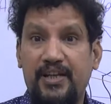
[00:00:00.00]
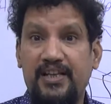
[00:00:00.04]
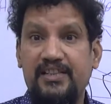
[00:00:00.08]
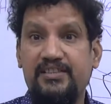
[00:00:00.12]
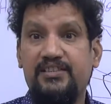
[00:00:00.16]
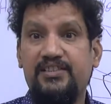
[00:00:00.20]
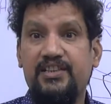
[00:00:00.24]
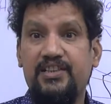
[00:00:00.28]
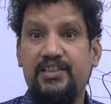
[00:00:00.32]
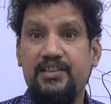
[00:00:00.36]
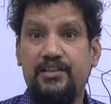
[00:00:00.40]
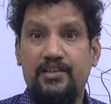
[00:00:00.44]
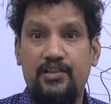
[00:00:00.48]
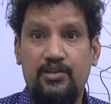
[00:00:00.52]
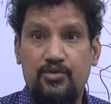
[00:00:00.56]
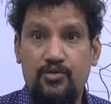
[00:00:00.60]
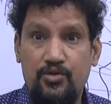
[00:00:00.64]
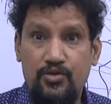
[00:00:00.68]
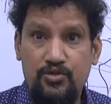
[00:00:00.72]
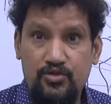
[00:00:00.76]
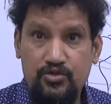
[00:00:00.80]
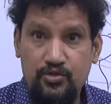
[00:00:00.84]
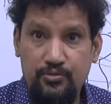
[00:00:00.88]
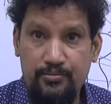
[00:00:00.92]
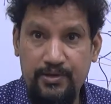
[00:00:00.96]
the
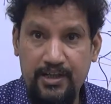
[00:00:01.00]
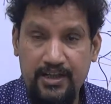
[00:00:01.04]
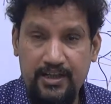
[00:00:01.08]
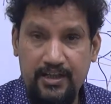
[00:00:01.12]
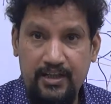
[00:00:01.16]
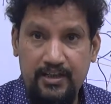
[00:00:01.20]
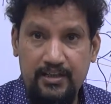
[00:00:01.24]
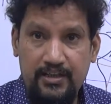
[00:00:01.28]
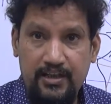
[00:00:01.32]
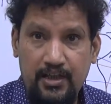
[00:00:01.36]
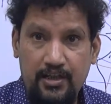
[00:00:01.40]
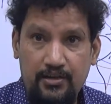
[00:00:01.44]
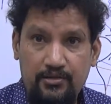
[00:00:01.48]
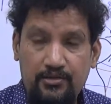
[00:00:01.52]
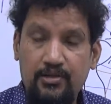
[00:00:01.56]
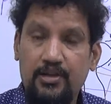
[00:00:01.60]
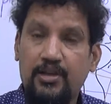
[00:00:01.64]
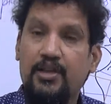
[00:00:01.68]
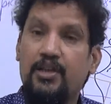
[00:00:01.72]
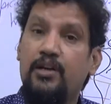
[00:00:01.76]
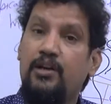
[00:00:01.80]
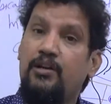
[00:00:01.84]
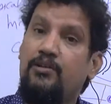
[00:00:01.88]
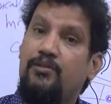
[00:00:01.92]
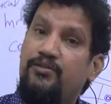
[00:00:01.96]
intercostal brachial nerve,
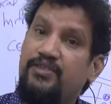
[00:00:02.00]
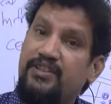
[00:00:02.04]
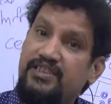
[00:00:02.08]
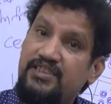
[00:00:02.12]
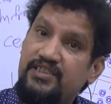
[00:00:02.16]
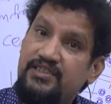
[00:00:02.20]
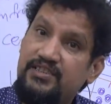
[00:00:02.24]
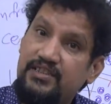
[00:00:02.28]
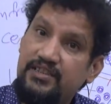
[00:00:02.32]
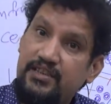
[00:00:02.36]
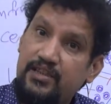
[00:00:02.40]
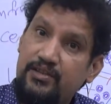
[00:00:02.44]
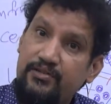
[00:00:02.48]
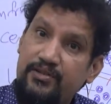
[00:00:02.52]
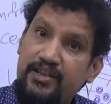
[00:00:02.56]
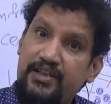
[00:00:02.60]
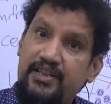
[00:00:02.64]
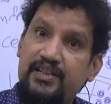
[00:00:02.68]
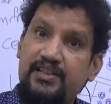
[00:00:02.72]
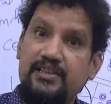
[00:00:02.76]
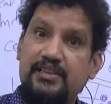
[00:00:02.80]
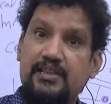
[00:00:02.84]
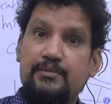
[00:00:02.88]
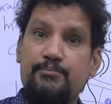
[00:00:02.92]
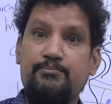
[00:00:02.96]
which is
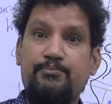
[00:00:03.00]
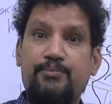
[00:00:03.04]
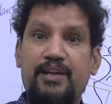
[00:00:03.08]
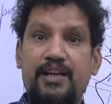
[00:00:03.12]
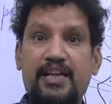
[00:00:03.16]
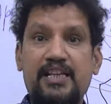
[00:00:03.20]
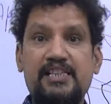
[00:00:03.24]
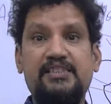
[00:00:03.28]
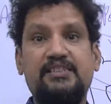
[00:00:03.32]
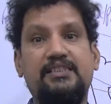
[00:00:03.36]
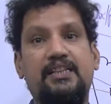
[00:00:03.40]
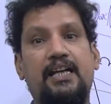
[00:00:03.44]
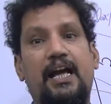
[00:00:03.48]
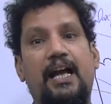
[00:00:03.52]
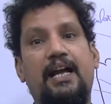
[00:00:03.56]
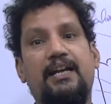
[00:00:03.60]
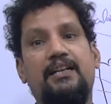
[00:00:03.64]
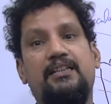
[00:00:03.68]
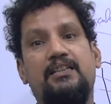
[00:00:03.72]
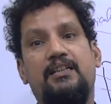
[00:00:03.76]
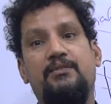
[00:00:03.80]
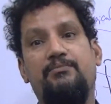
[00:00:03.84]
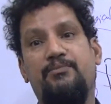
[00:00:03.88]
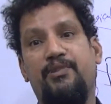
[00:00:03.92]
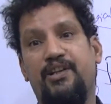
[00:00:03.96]
innervating the base
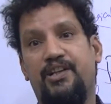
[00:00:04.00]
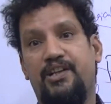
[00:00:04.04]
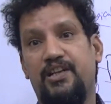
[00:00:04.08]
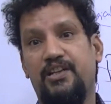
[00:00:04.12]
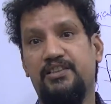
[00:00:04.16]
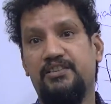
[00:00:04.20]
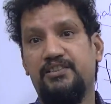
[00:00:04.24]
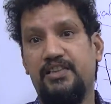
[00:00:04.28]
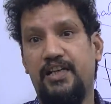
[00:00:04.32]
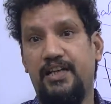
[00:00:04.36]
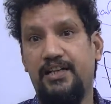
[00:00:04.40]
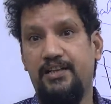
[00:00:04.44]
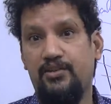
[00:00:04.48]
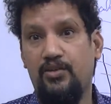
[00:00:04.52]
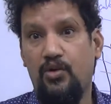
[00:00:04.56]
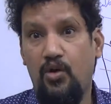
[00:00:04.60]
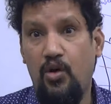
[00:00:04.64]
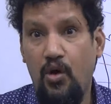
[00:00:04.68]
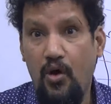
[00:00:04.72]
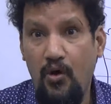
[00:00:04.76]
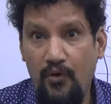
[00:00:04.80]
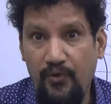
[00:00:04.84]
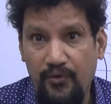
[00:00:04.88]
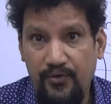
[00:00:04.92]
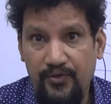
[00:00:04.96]
and the medial side
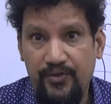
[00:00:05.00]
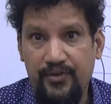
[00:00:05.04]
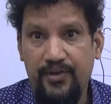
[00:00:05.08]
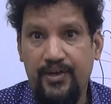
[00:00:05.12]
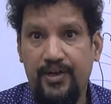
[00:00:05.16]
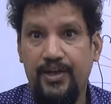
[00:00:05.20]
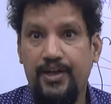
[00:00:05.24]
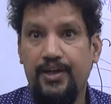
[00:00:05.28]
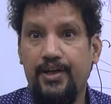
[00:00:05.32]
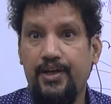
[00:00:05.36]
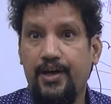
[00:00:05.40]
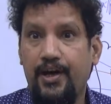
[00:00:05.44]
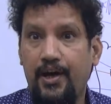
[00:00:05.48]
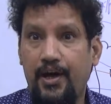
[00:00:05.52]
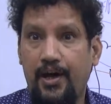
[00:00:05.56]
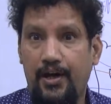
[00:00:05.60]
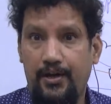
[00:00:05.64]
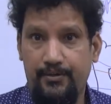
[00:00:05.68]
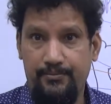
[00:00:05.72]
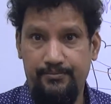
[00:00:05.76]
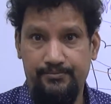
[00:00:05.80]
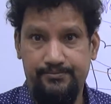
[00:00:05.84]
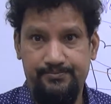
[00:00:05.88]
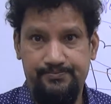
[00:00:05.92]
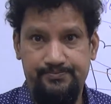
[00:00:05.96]
of the
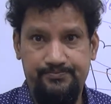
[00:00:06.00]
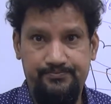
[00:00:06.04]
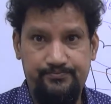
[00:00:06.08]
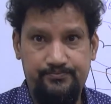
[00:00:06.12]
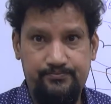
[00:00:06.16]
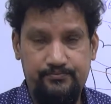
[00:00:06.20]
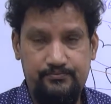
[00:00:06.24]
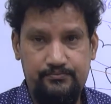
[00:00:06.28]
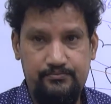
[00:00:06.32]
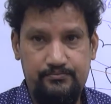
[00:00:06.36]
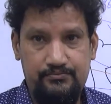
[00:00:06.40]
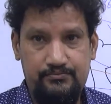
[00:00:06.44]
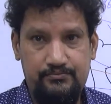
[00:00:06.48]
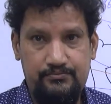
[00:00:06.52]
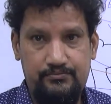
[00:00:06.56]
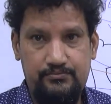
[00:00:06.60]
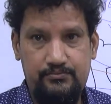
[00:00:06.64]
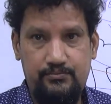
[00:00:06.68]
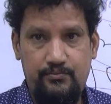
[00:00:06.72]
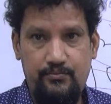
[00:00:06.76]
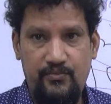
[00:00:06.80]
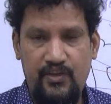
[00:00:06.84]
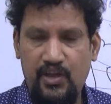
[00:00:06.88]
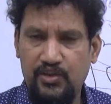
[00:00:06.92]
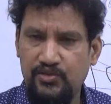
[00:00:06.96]
arm.
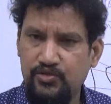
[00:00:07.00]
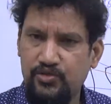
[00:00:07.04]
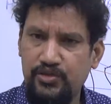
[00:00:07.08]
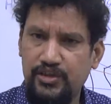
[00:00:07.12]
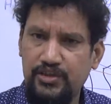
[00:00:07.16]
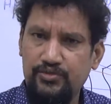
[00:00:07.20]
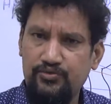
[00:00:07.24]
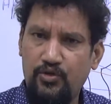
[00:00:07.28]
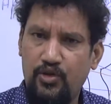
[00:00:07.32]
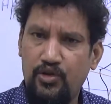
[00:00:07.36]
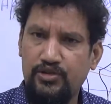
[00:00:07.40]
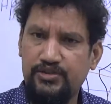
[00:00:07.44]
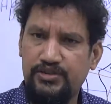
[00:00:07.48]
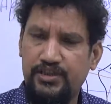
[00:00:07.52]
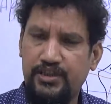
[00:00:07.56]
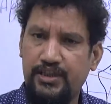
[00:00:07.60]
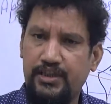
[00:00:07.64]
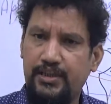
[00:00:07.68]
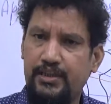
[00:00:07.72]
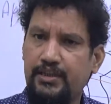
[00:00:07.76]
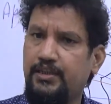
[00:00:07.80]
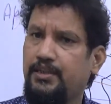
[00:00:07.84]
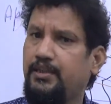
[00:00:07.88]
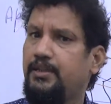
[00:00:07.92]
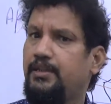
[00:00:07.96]
So this was
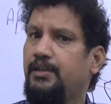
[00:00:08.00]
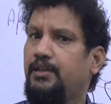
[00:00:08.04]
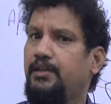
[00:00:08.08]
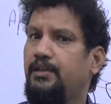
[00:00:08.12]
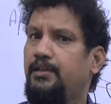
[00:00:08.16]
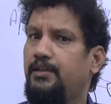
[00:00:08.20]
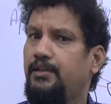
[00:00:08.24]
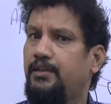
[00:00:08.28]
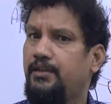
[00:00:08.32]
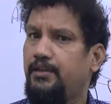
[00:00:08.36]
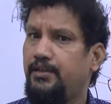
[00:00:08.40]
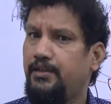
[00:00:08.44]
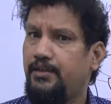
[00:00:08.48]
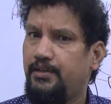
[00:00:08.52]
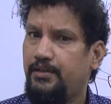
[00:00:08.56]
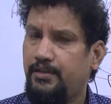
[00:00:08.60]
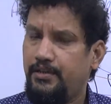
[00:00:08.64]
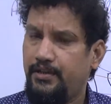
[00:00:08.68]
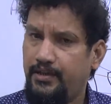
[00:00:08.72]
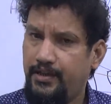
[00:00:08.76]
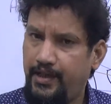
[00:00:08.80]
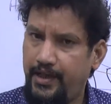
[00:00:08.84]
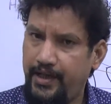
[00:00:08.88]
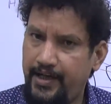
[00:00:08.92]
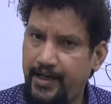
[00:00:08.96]
the
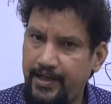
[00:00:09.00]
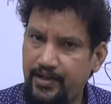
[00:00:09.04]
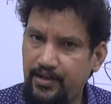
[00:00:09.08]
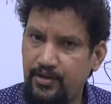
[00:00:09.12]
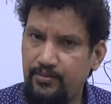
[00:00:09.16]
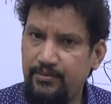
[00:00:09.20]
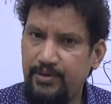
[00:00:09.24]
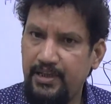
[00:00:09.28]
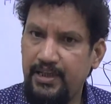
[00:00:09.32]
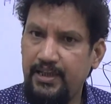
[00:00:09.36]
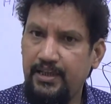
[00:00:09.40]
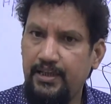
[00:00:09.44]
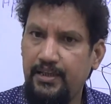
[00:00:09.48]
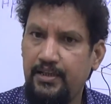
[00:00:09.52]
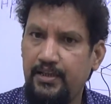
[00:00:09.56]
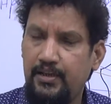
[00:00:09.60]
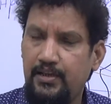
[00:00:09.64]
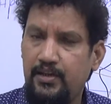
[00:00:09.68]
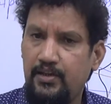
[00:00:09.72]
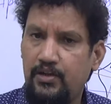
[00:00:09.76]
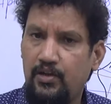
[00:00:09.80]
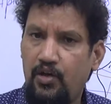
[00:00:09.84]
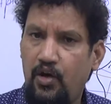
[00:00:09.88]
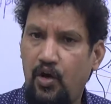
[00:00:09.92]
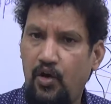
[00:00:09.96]
anatomy
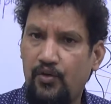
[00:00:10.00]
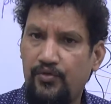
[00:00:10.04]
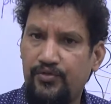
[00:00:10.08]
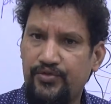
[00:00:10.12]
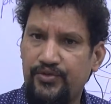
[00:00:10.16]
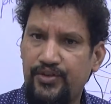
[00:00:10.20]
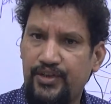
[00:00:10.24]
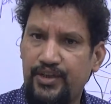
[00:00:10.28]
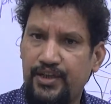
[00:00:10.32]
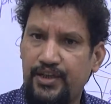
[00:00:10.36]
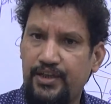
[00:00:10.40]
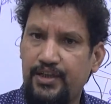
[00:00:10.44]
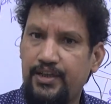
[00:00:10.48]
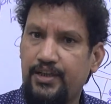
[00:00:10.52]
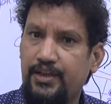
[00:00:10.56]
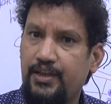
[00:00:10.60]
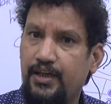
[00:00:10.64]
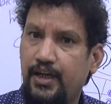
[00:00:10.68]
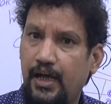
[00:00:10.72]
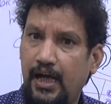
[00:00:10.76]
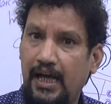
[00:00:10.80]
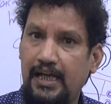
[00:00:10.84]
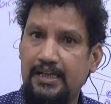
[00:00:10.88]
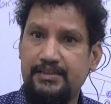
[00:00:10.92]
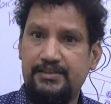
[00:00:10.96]
of the
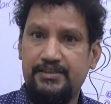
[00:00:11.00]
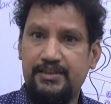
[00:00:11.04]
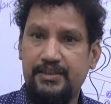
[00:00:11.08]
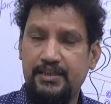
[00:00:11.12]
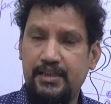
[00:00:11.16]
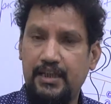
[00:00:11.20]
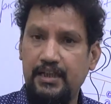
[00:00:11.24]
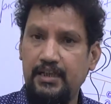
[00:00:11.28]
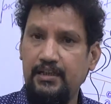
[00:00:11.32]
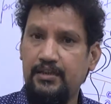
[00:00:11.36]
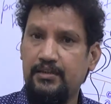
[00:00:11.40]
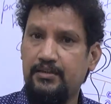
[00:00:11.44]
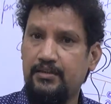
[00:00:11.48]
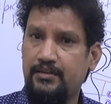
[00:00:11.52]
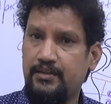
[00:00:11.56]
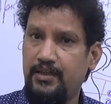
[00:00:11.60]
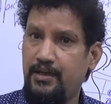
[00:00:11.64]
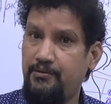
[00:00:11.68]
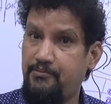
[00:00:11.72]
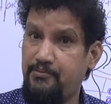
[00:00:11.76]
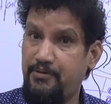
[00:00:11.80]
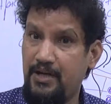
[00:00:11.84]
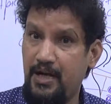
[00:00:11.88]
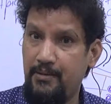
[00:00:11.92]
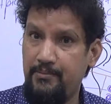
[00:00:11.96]
axilla,
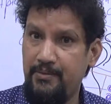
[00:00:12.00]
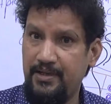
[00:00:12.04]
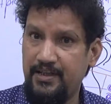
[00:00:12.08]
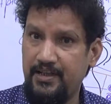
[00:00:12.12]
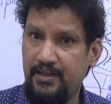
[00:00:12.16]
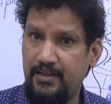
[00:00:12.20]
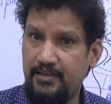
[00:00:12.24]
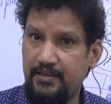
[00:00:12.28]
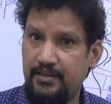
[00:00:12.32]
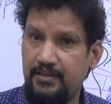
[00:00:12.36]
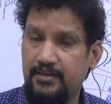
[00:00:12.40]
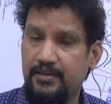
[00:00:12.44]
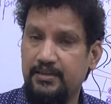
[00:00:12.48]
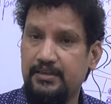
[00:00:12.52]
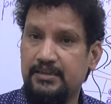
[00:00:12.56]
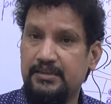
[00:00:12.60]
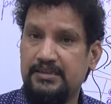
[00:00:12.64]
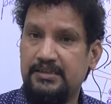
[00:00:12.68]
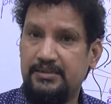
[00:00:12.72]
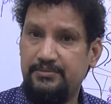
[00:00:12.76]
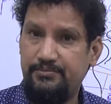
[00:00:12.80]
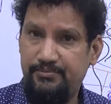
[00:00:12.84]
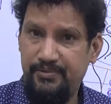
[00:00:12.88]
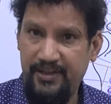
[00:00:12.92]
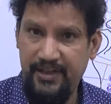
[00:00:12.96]
a pyramidal
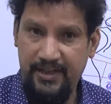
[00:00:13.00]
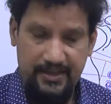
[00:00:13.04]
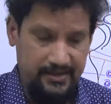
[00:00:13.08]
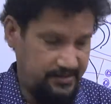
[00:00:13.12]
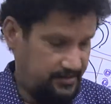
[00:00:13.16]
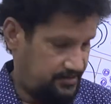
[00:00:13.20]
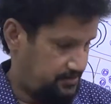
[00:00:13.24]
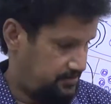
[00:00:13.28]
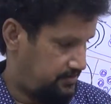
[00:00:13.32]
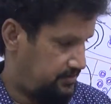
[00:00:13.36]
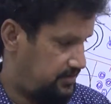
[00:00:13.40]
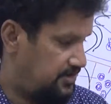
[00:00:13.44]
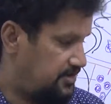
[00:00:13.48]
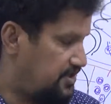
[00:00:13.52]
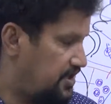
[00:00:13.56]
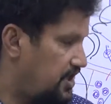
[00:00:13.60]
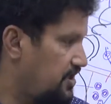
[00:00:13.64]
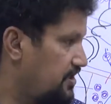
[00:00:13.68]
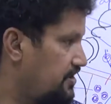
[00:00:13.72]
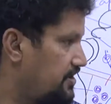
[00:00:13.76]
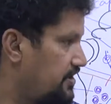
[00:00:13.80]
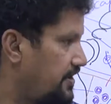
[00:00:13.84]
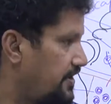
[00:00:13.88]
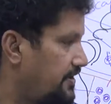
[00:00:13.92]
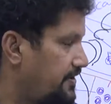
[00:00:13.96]
space,
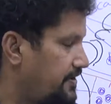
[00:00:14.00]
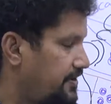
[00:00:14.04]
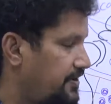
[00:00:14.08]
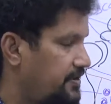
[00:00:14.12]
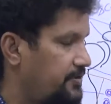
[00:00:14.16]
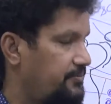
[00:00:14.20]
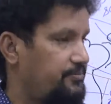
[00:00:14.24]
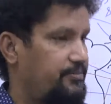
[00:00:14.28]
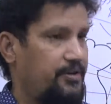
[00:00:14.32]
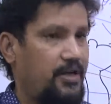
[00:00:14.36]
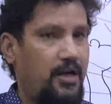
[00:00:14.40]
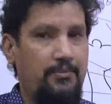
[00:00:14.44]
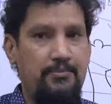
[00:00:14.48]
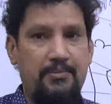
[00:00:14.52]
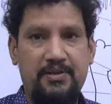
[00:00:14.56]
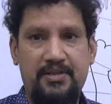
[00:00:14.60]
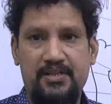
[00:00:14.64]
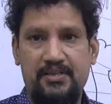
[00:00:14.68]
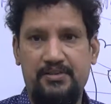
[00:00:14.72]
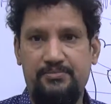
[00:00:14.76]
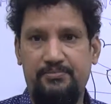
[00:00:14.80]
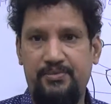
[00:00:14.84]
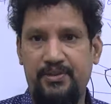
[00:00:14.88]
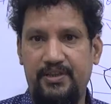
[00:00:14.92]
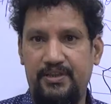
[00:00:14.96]
truncated pyramidal
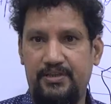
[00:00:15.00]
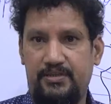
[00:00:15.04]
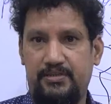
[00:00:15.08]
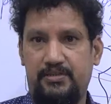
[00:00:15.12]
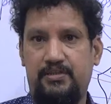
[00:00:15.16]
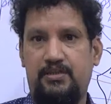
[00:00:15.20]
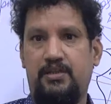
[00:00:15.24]
space.